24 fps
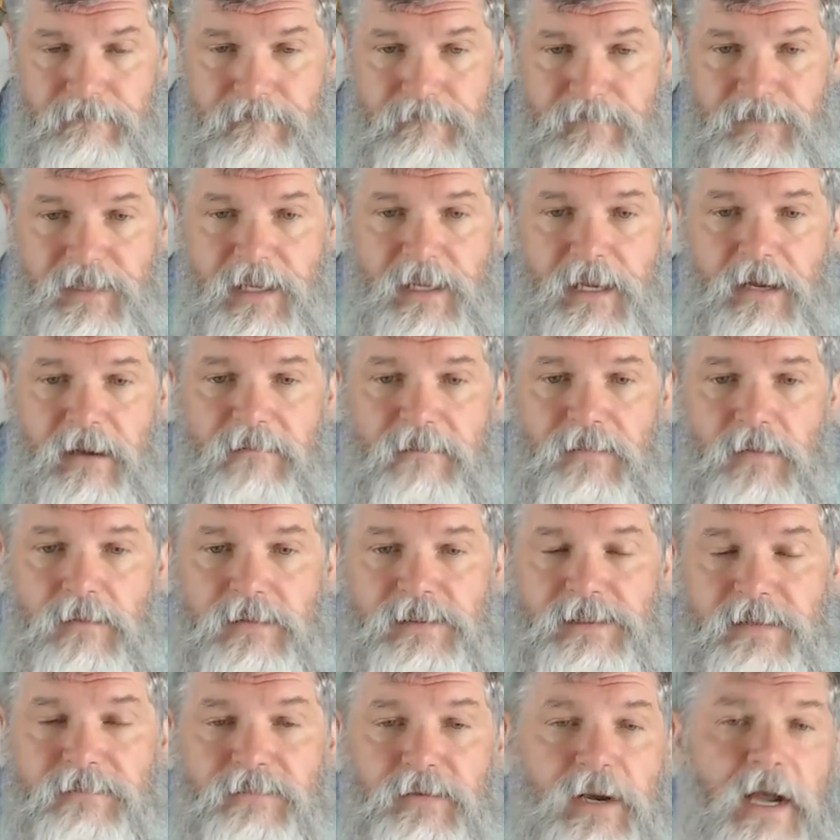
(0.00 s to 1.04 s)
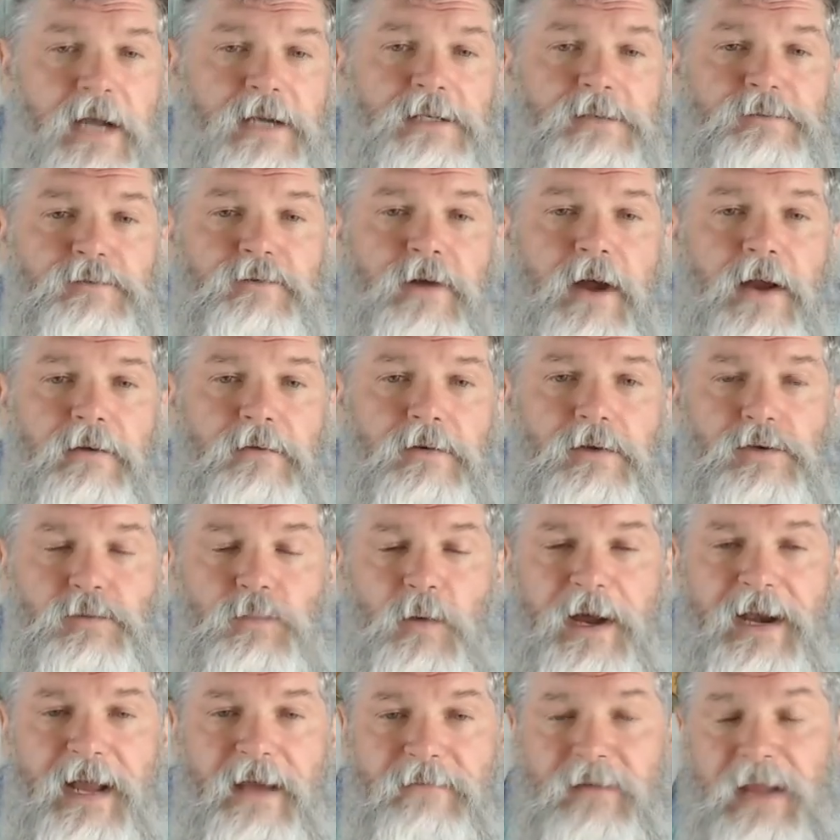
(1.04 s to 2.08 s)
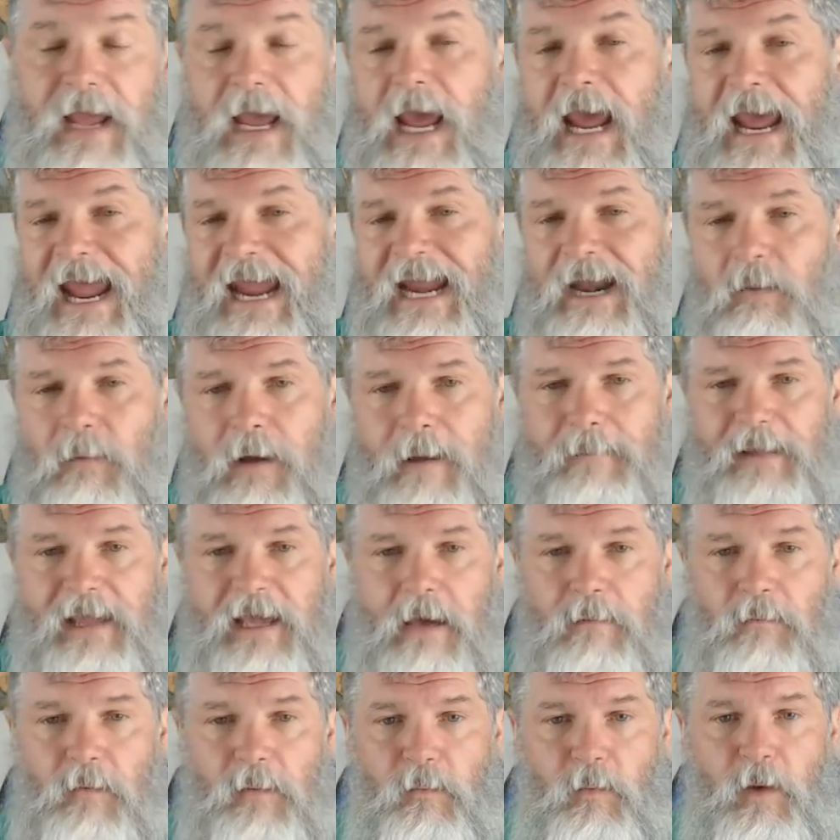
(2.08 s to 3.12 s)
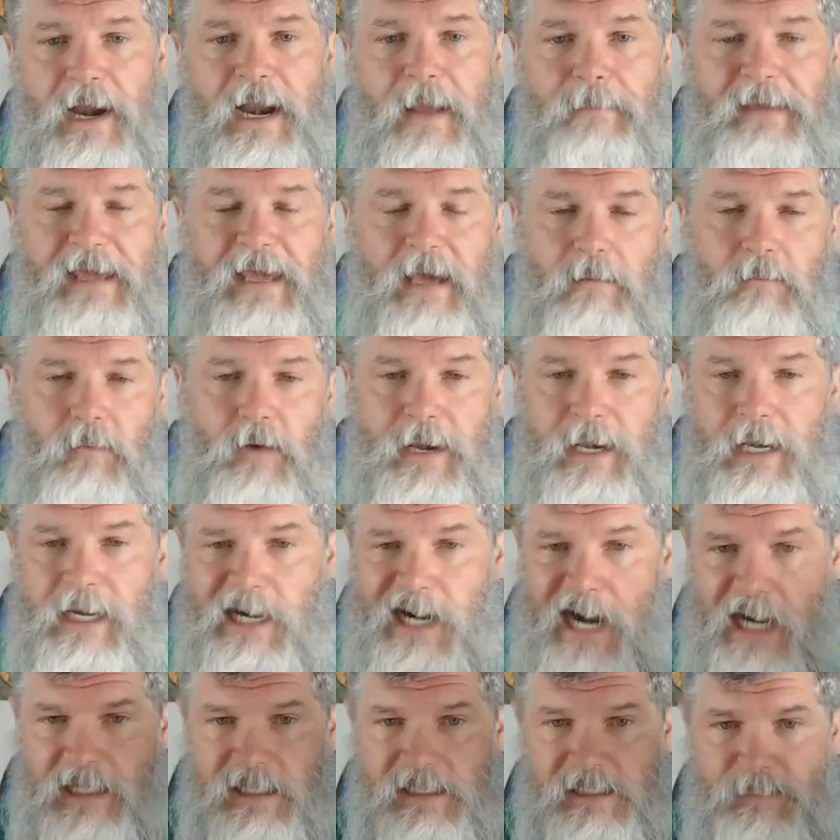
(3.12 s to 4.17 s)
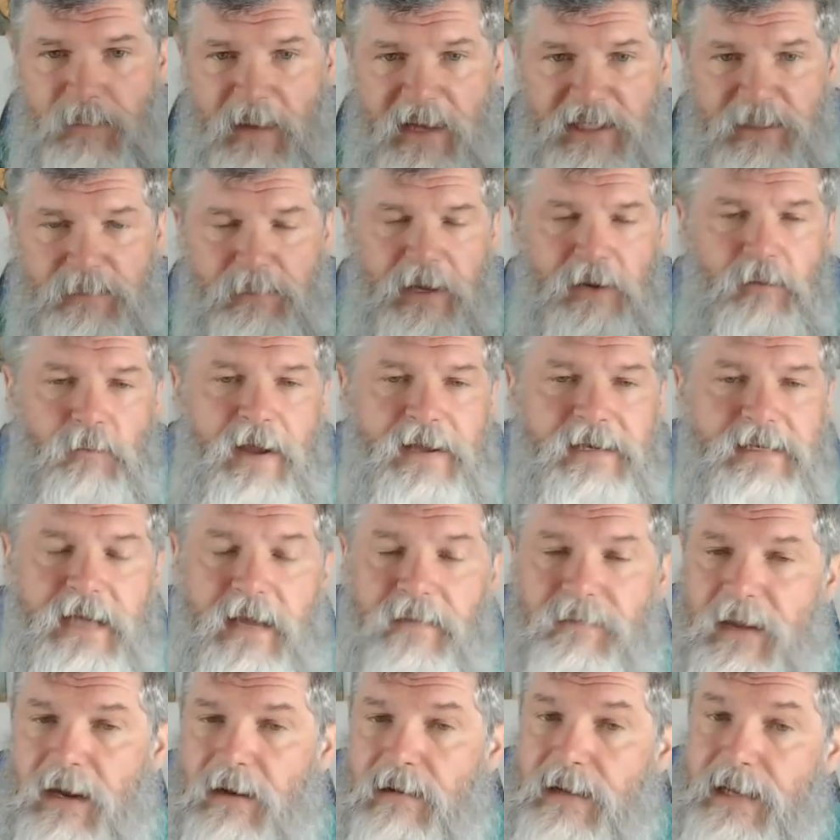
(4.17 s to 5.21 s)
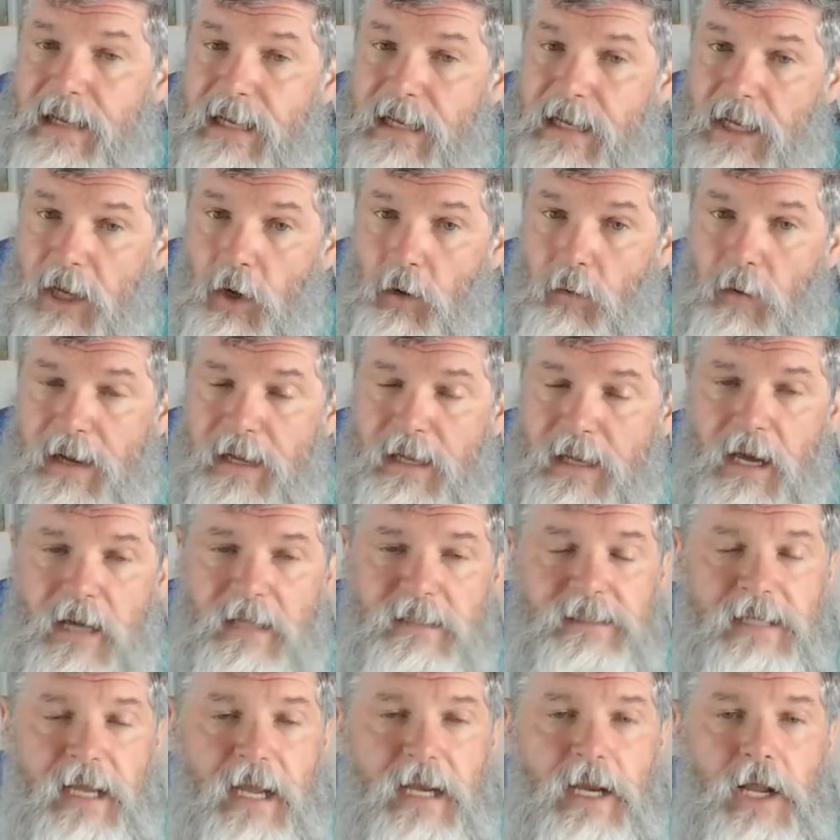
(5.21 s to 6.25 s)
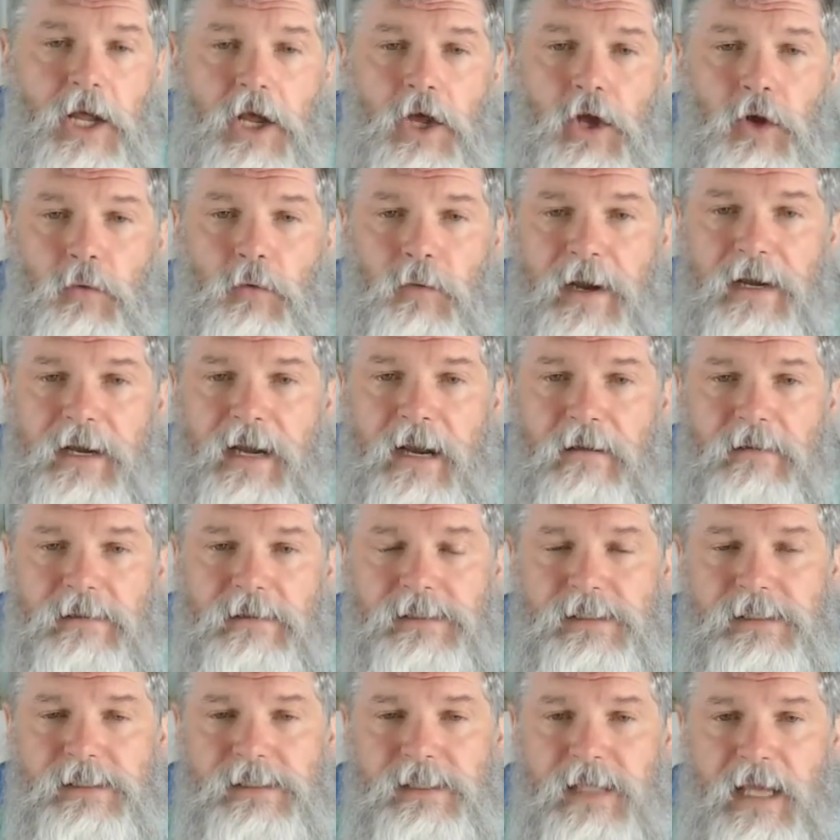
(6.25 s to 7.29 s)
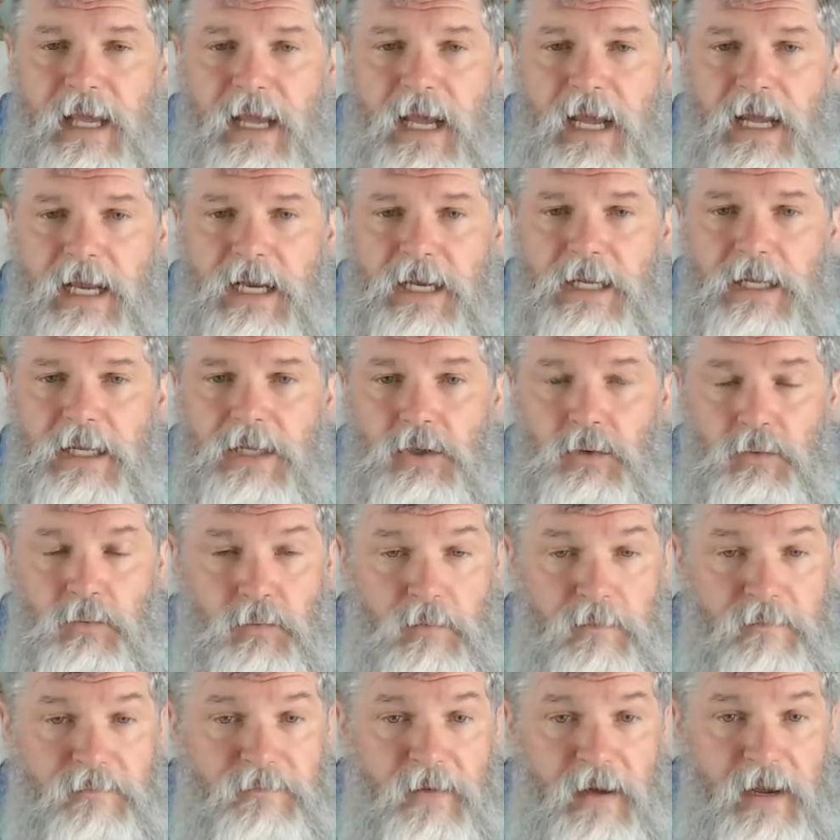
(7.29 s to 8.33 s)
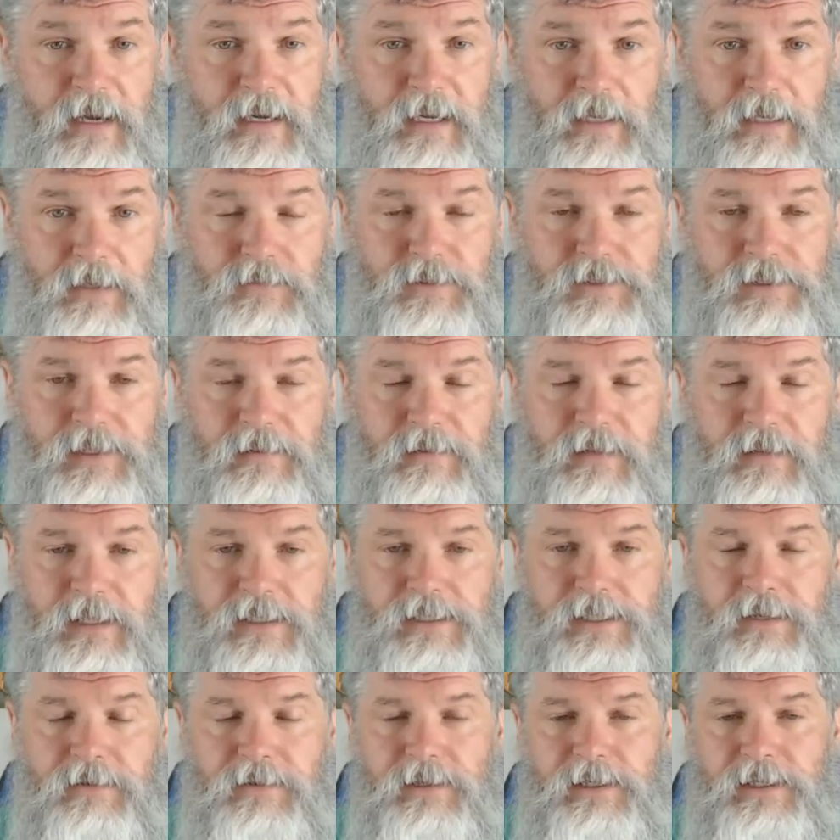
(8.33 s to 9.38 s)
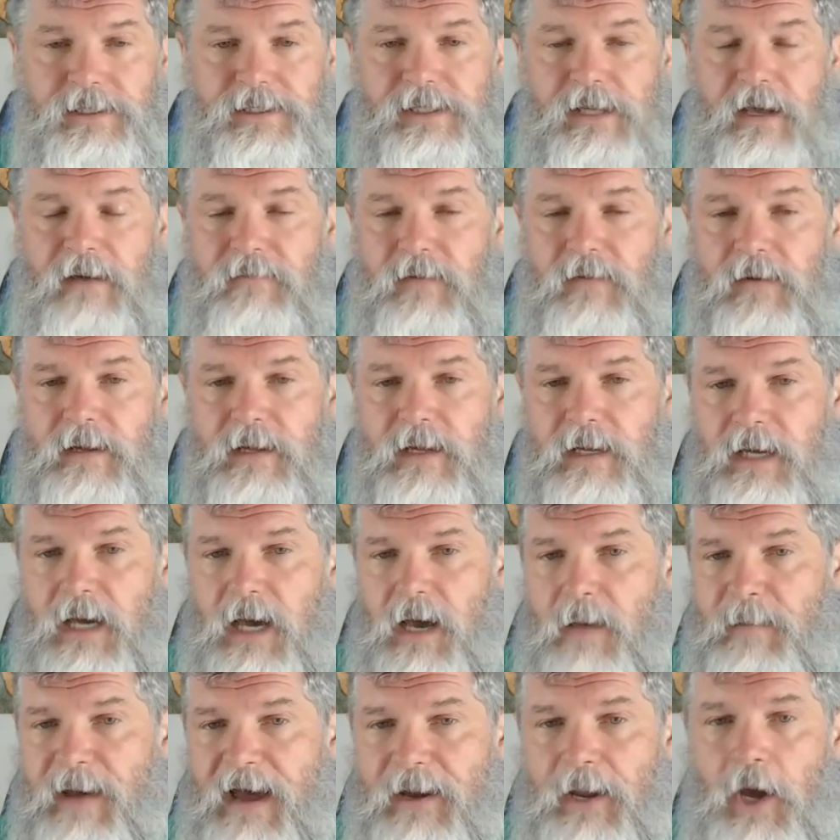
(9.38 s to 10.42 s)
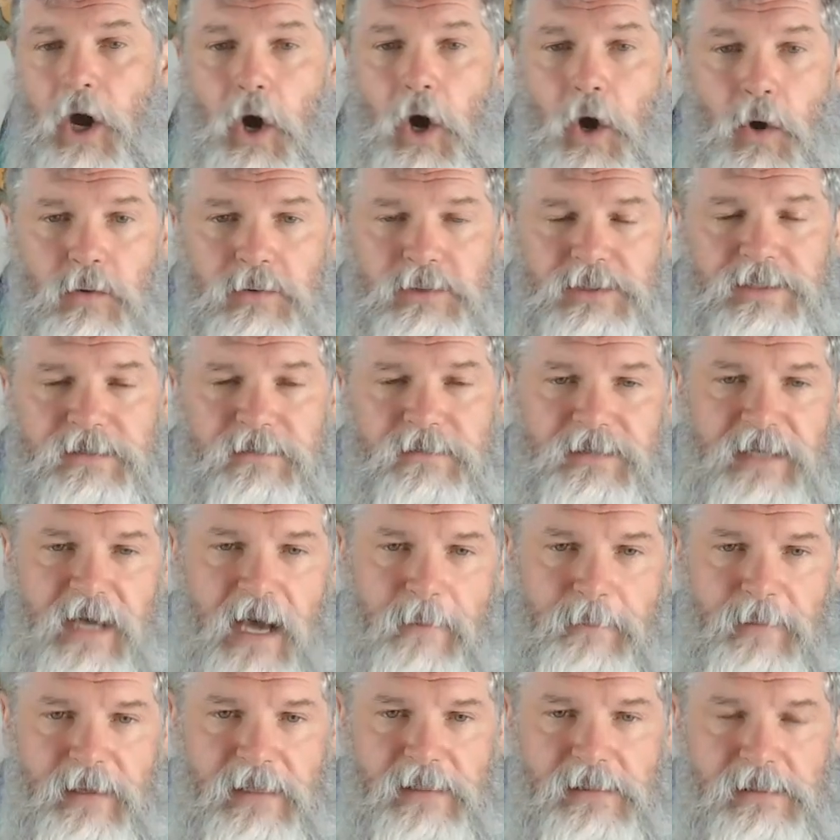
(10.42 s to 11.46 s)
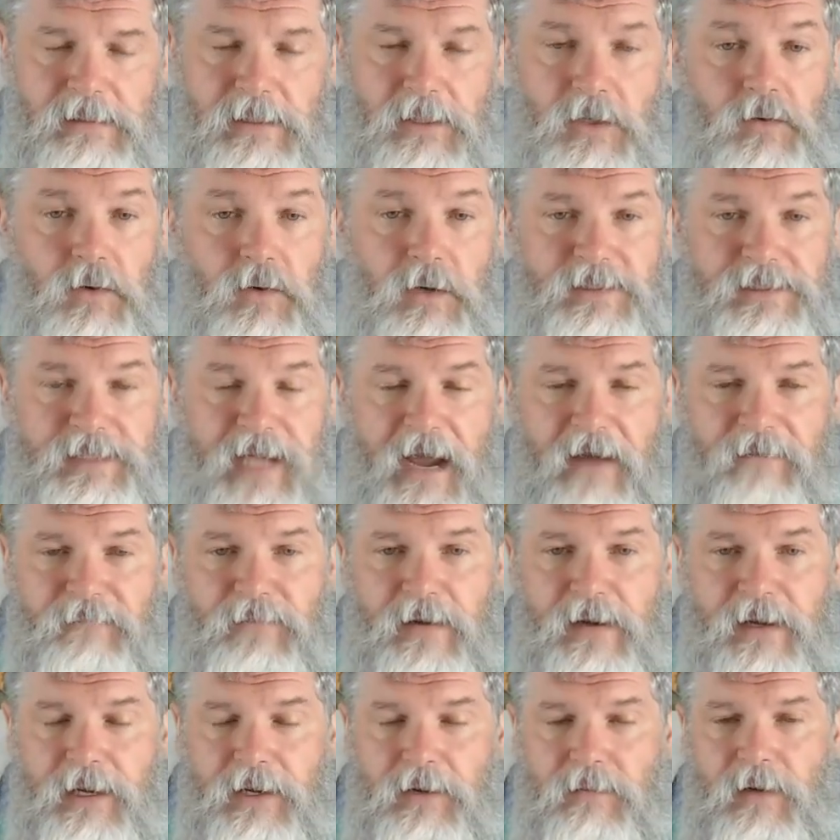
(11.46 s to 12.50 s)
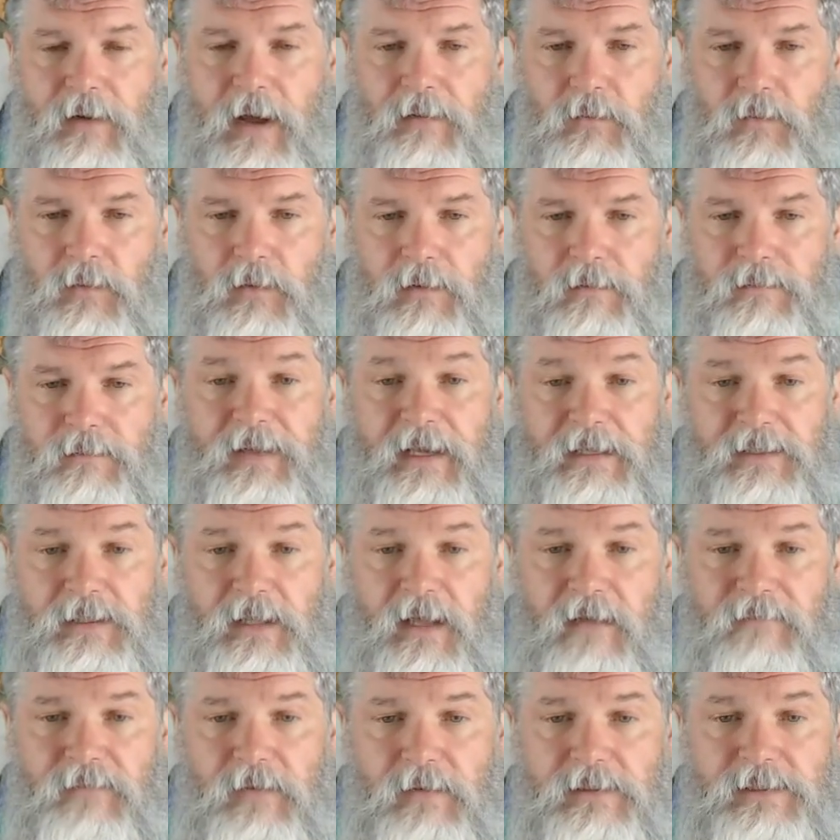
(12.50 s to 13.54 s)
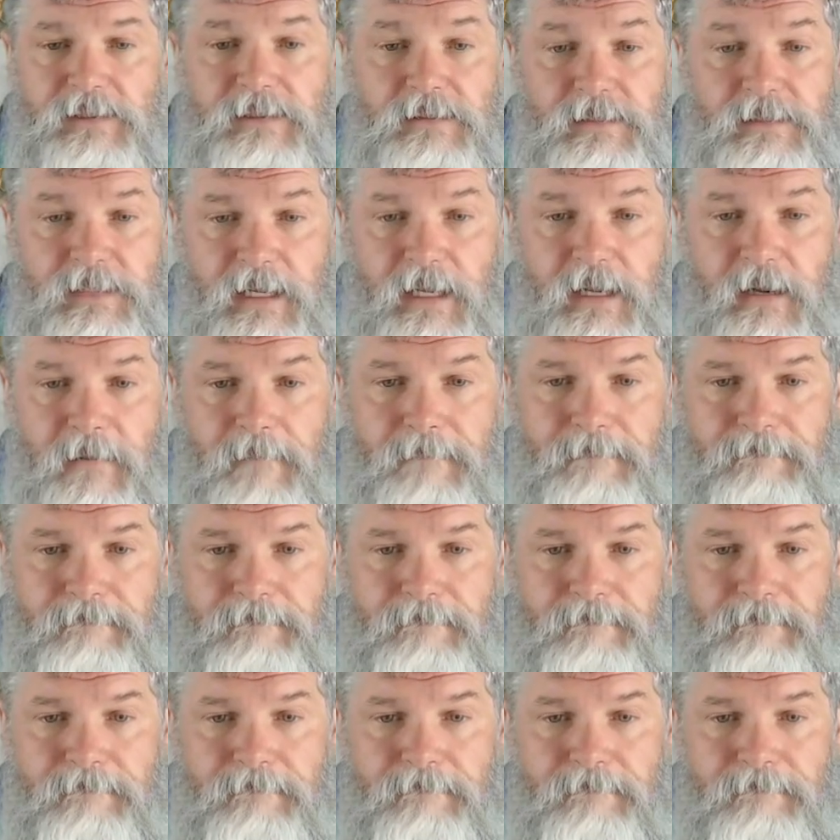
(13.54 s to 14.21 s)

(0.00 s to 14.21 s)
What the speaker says: Take care, folks. If you're not a subscriber to Chris Wyatt Africa, you know what? Why not become one? Smash the button right down there. Great content, great analysis, and you will find interesting things here to discover about a host of topics across Africa and around the world. Thanks a lot, folks. Take care.